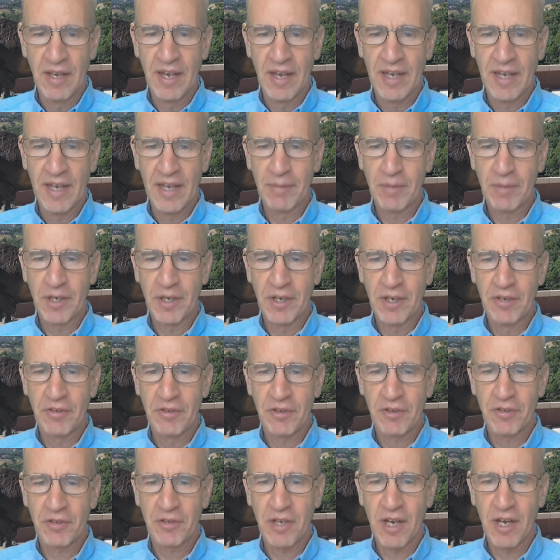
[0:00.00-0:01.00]
And I'm going to
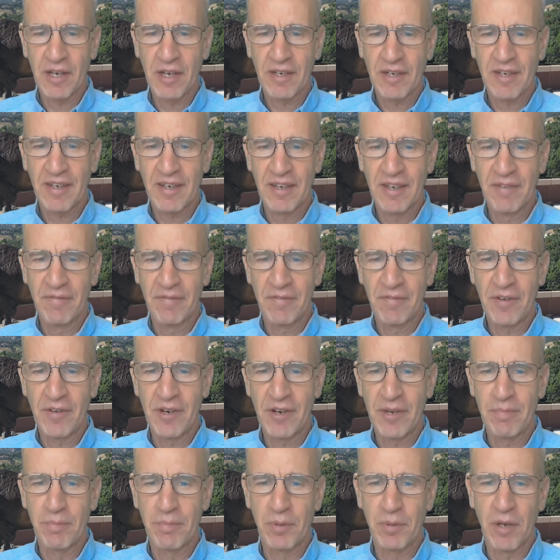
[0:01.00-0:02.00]
just talk in
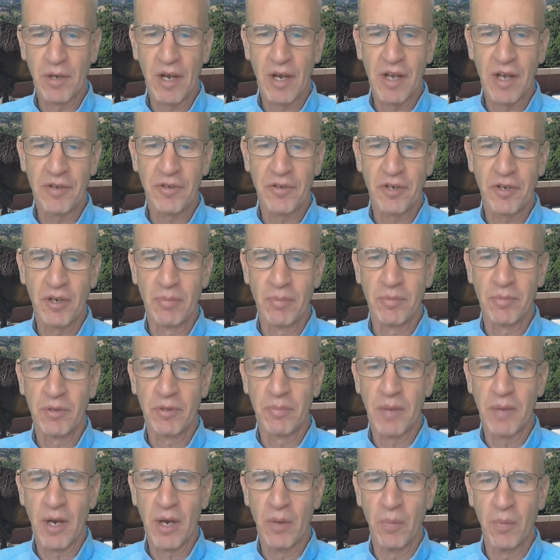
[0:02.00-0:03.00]
very broad terms
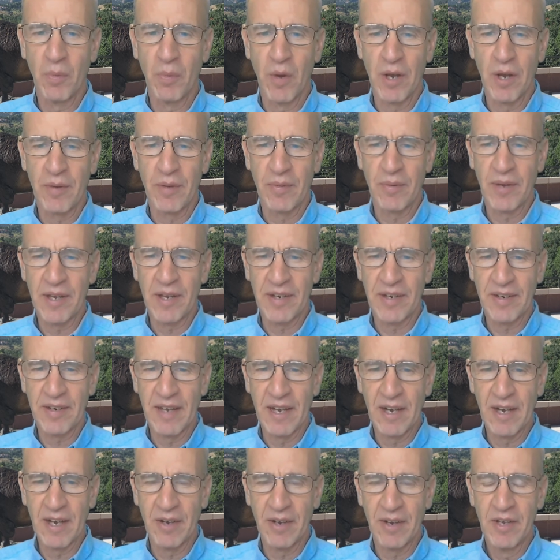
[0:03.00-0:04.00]
about one right
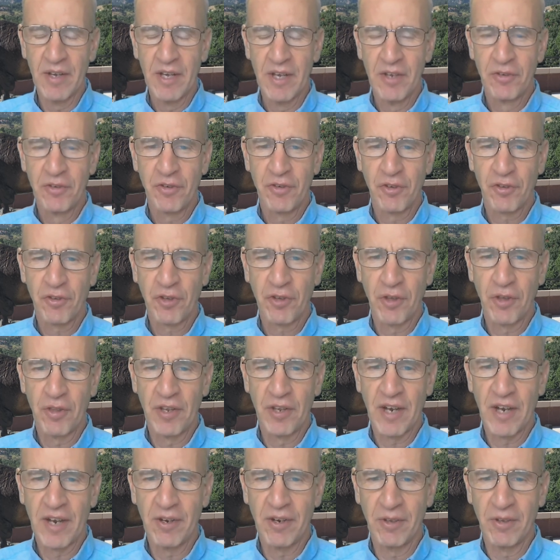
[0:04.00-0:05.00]
now, just so
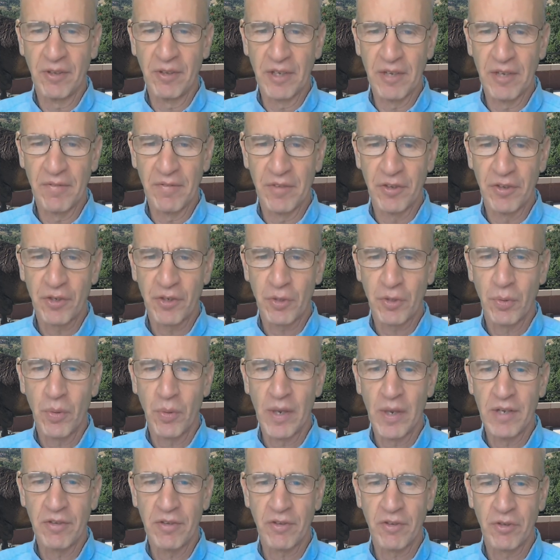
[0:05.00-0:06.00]
that I don't leave this
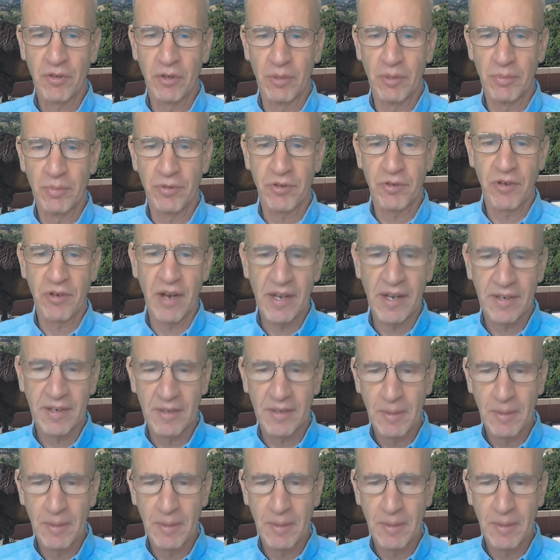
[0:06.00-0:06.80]
quite so abstract.